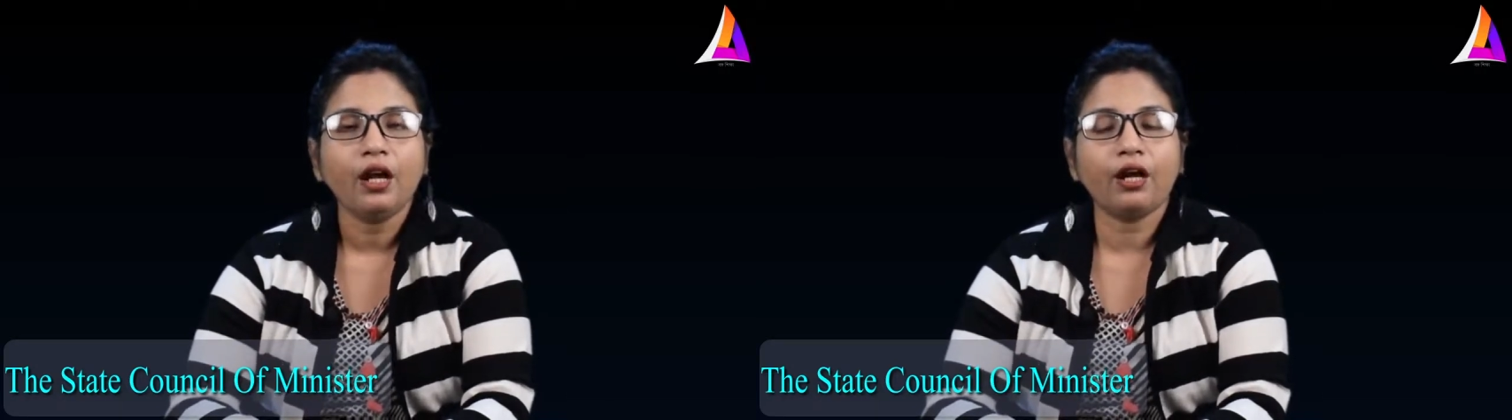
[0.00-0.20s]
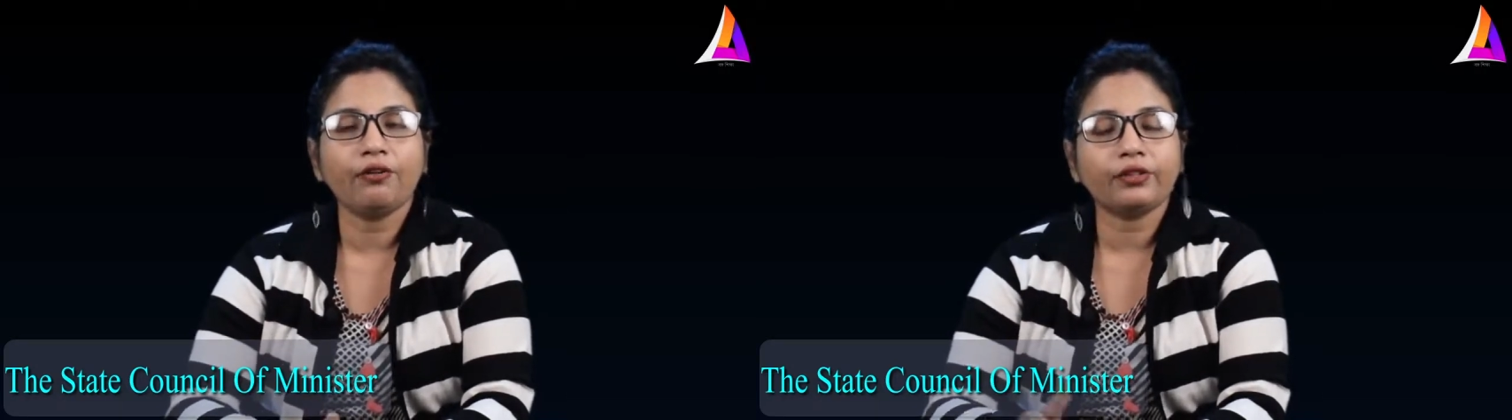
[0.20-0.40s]

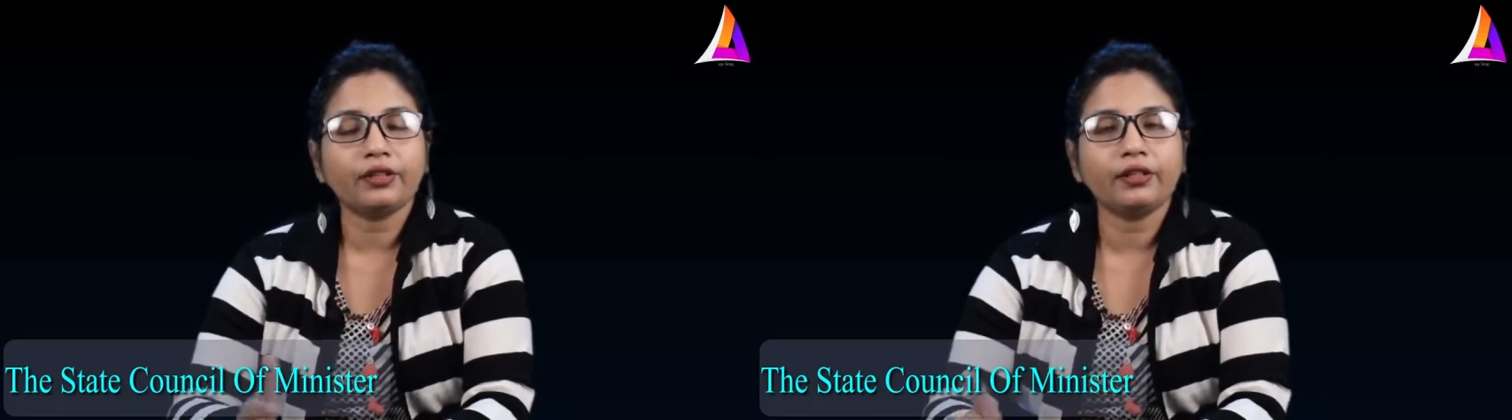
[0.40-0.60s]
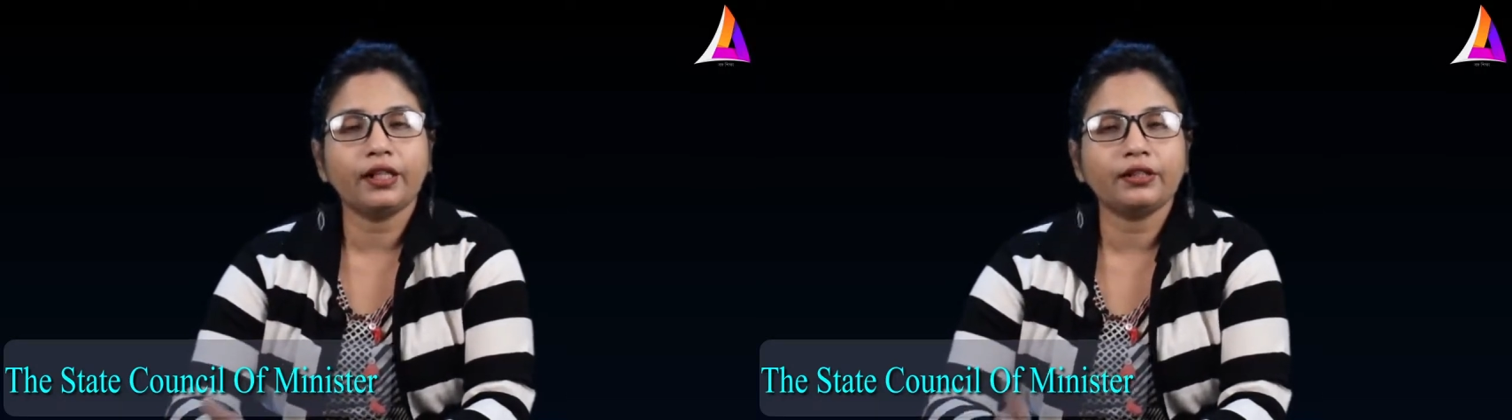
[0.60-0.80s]

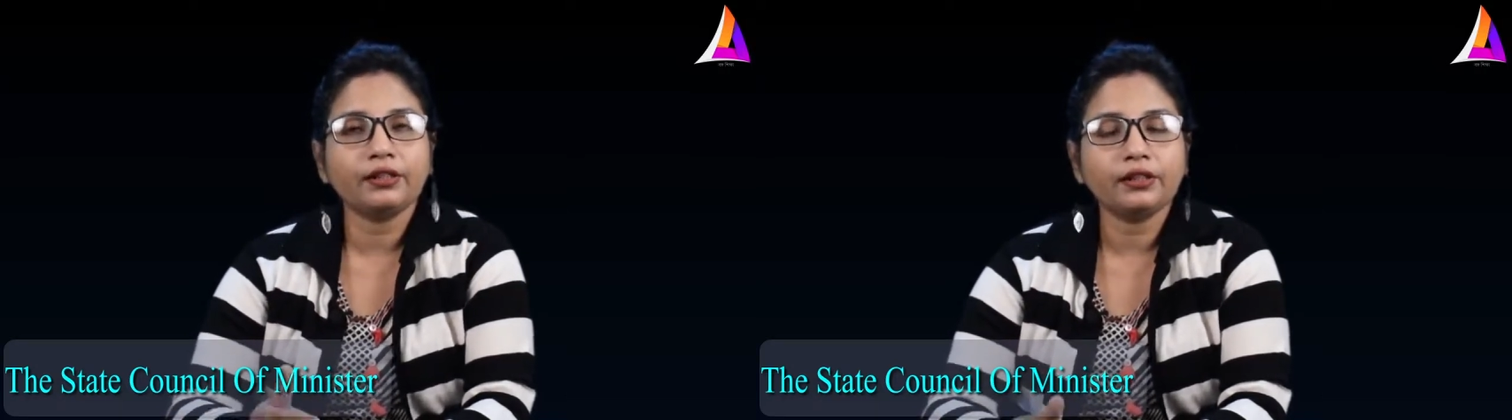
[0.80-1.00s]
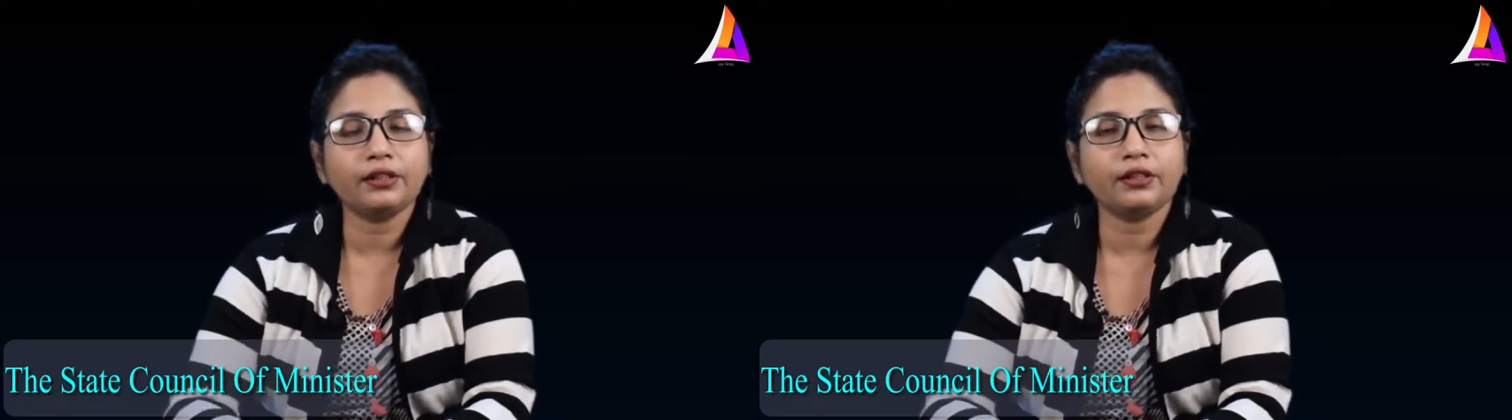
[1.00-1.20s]
After that
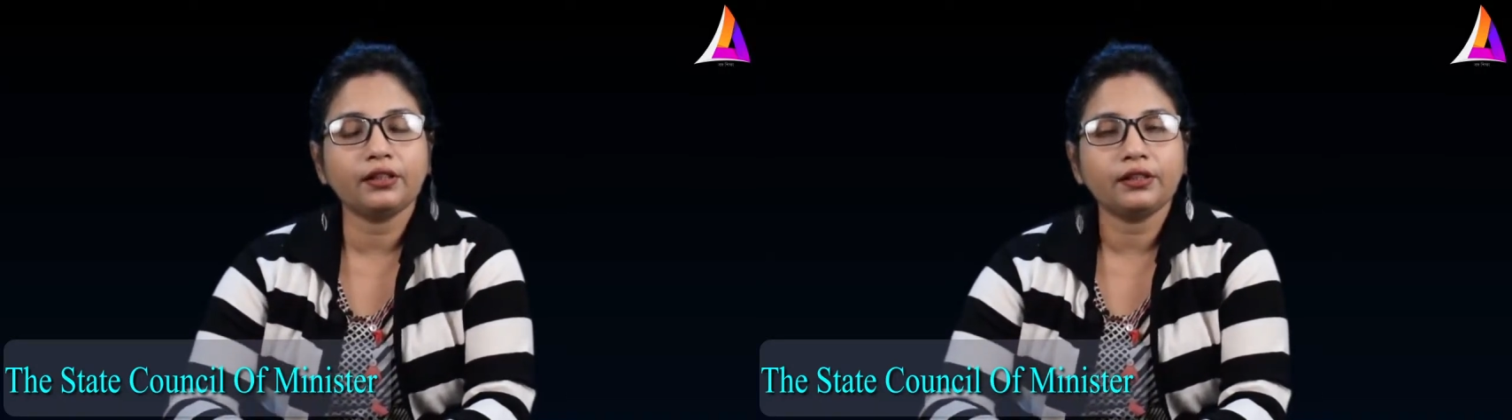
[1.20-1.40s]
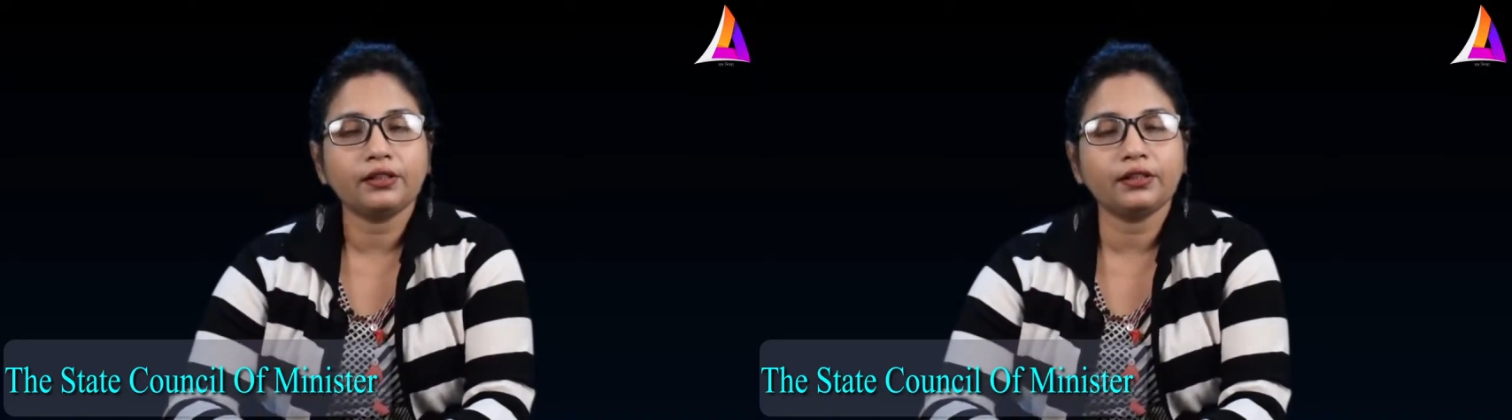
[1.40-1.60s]
he
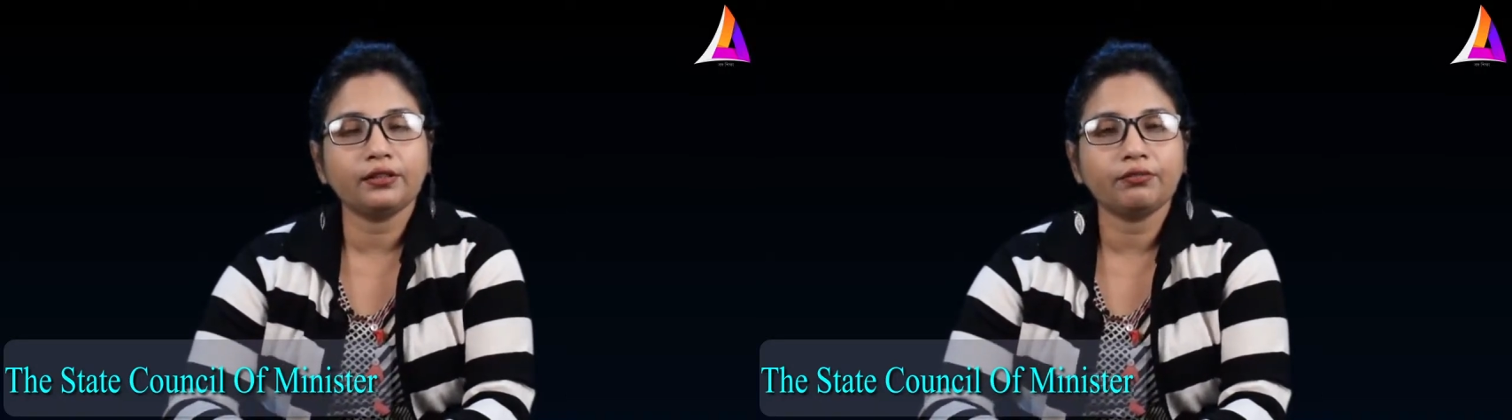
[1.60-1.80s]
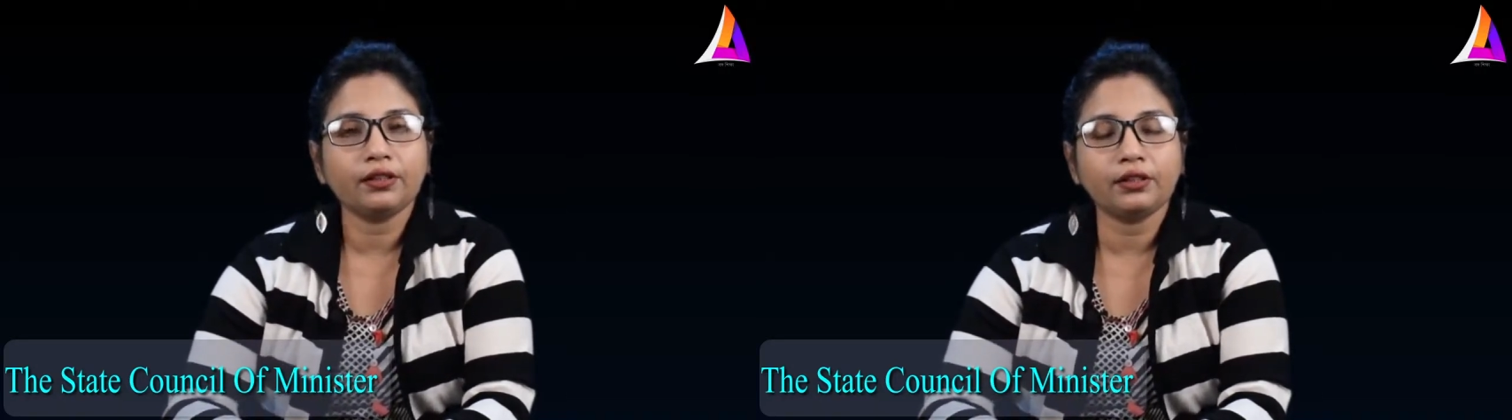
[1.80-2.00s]

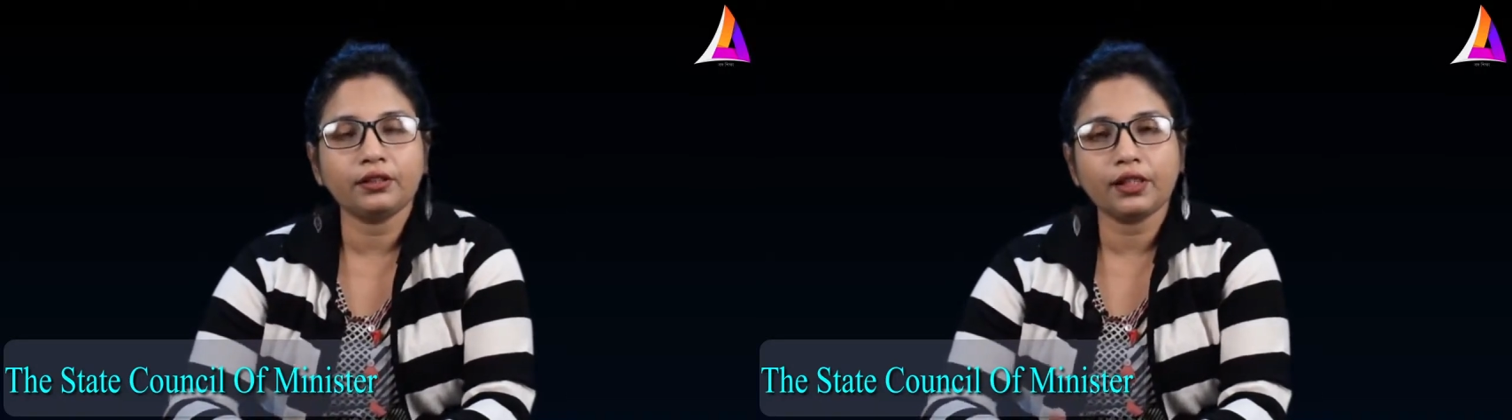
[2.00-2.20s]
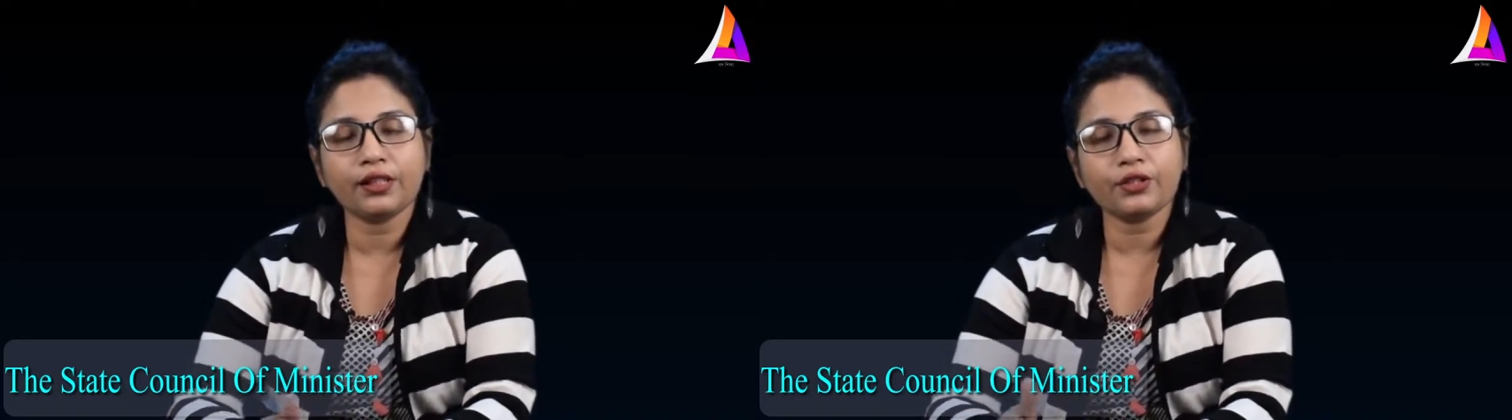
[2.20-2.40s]

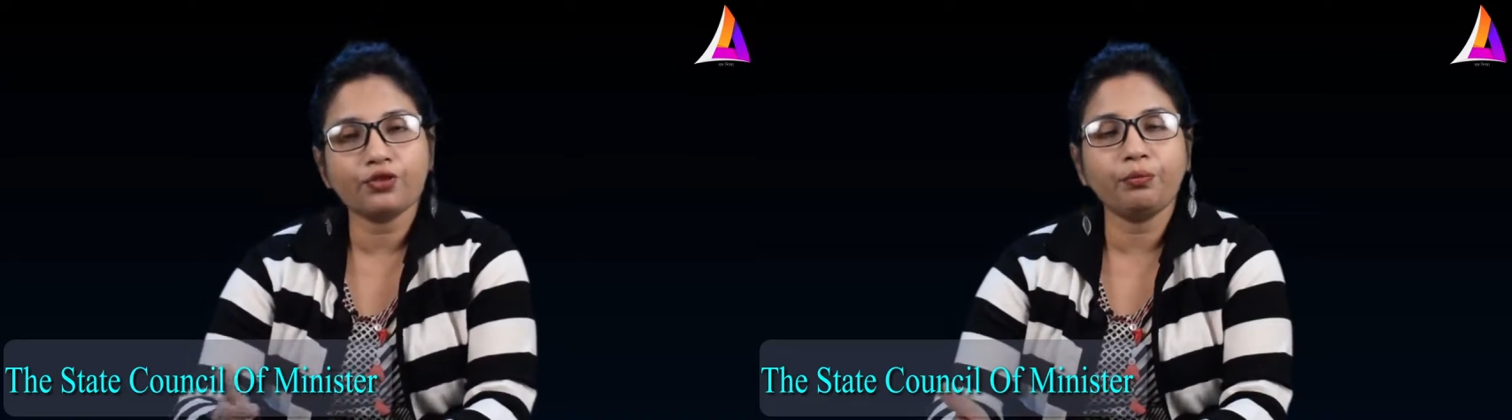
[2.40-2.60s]
has to